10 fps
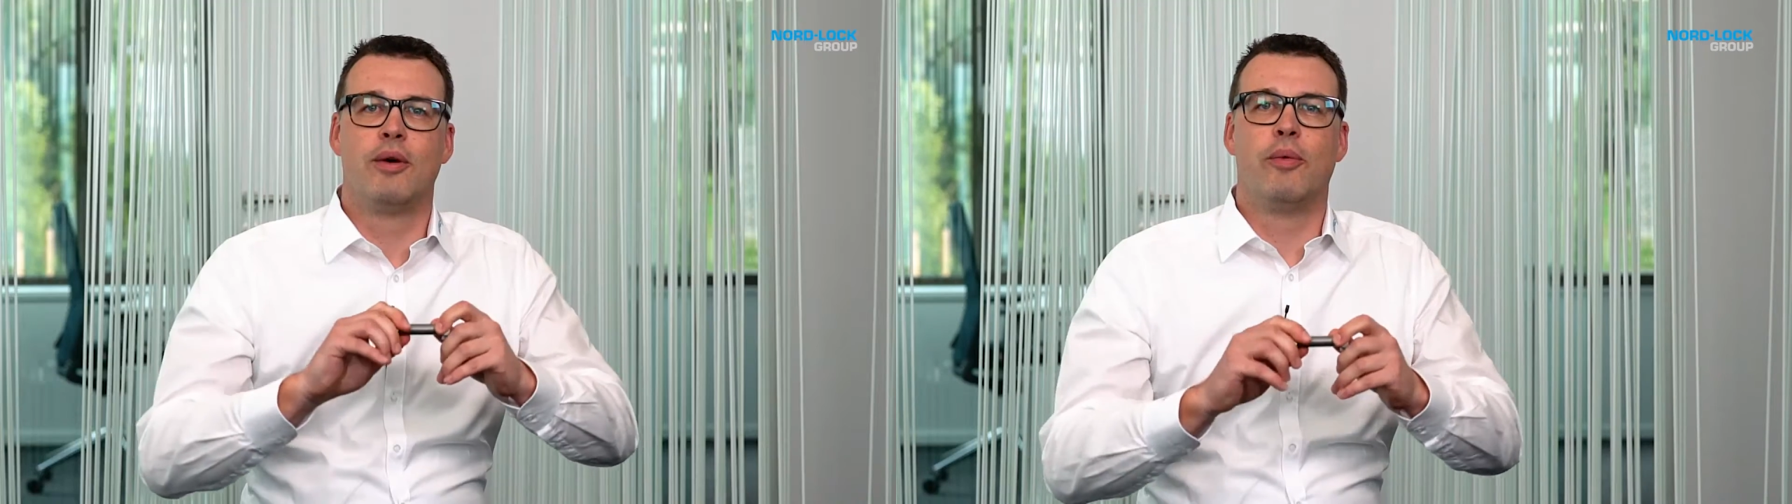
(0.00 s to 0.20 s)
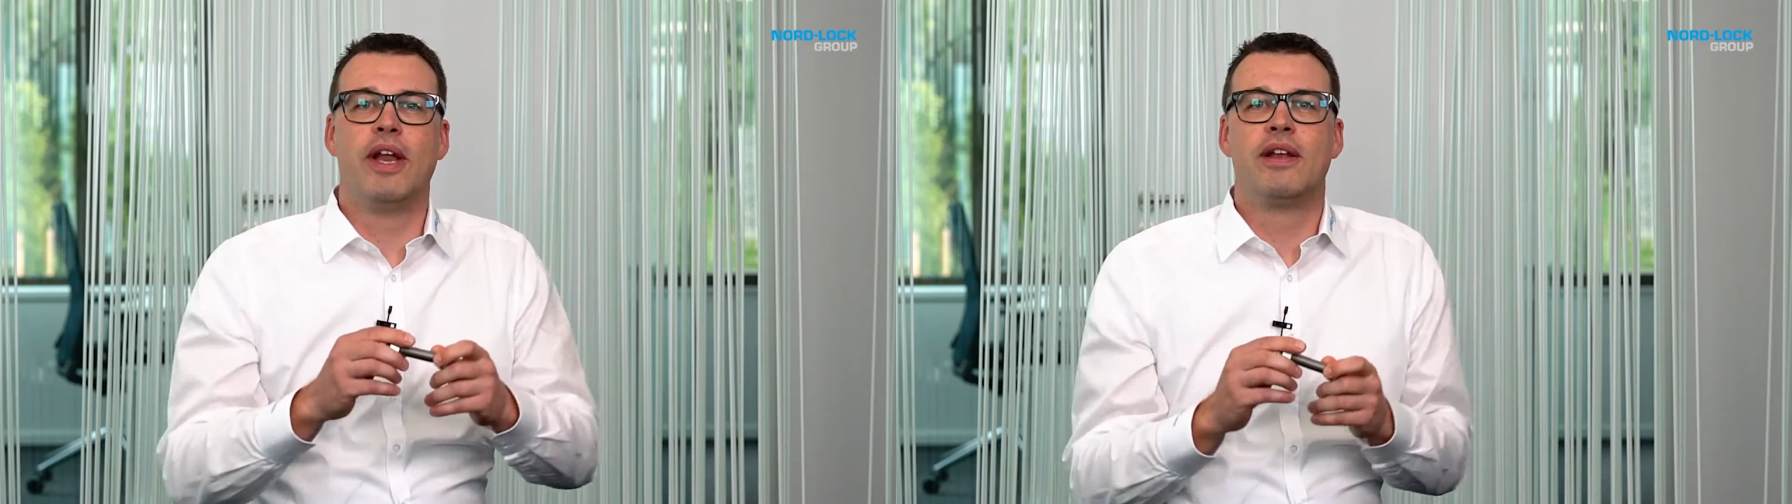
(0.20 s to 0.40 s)

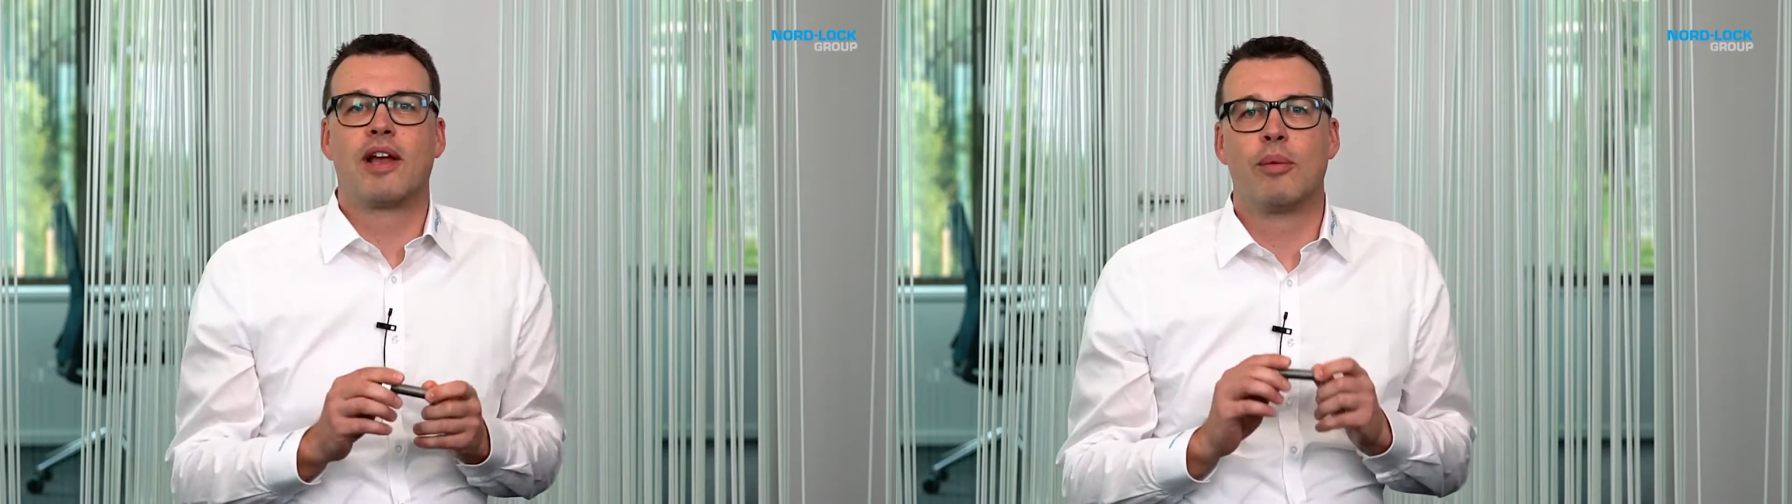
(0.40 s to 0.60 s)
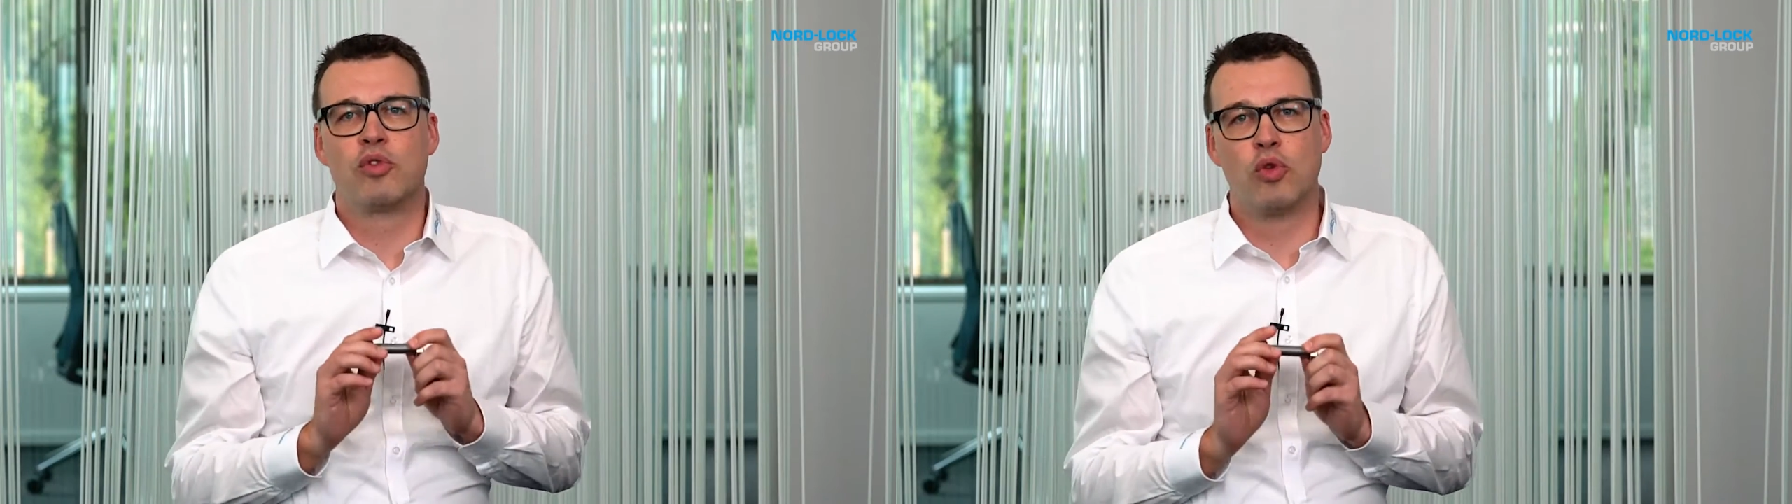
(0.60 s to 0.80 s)
When it
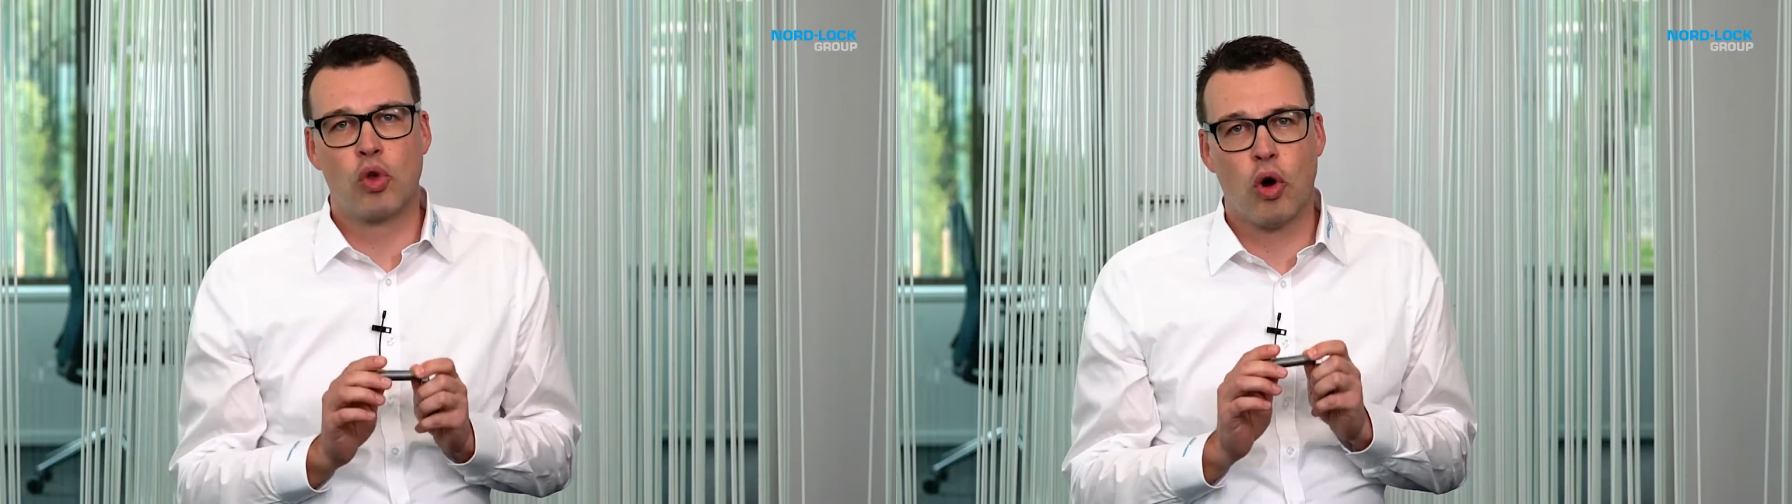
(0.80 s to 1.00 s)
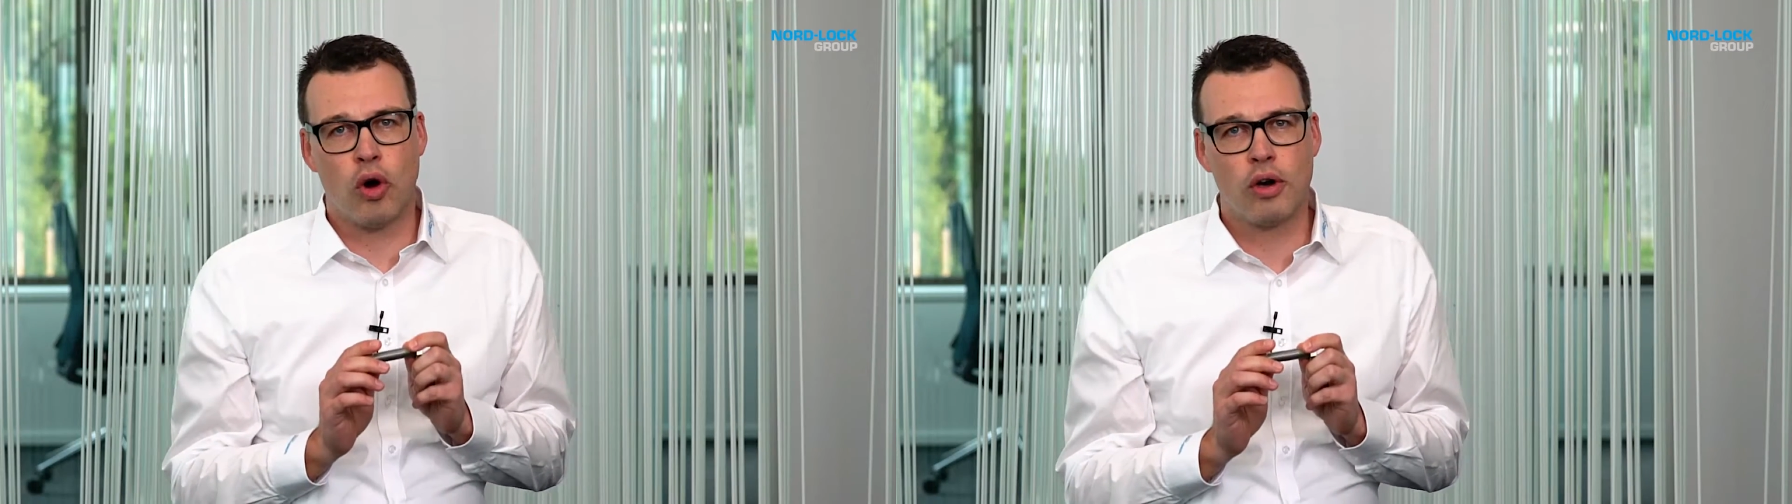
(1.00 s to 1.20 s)
comes to
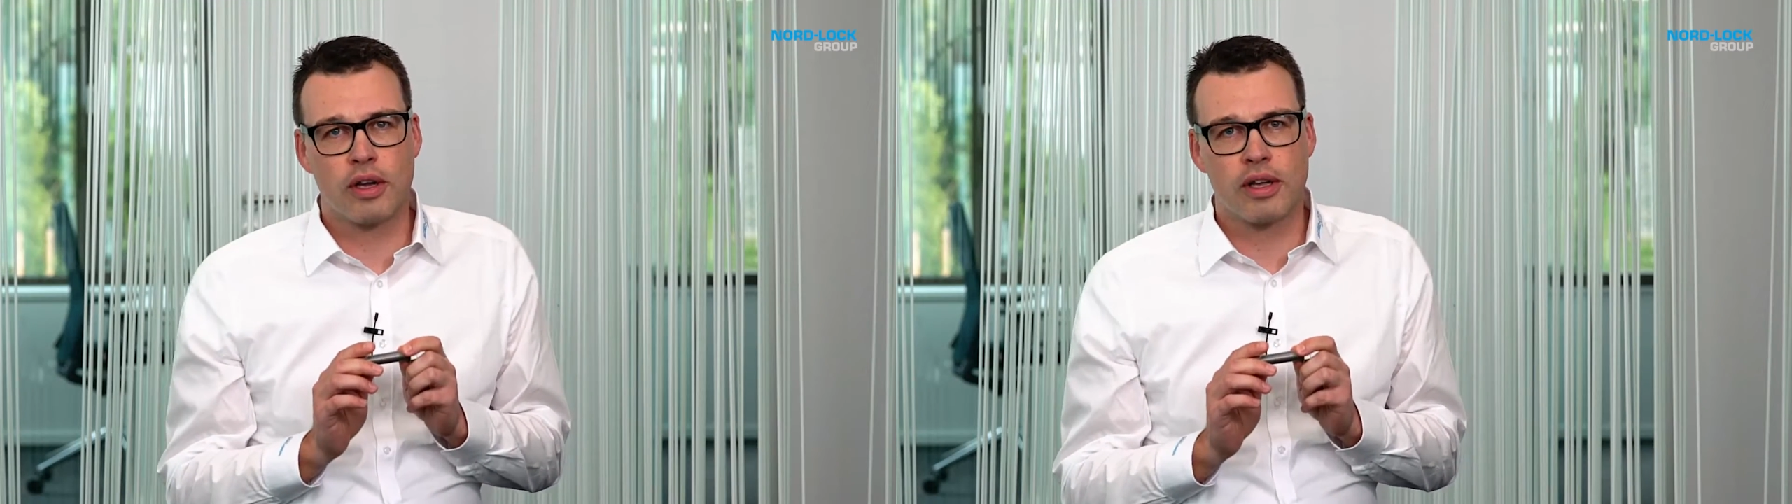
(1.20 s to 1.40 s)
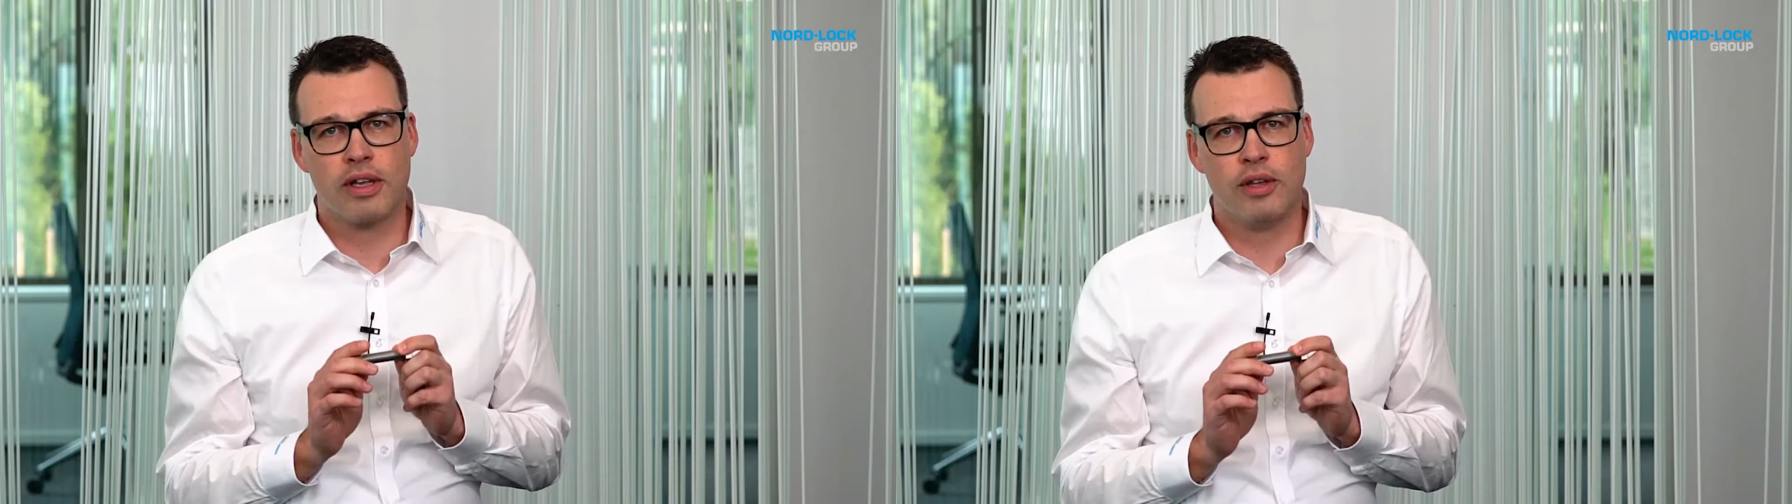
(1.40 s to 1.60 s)
torque,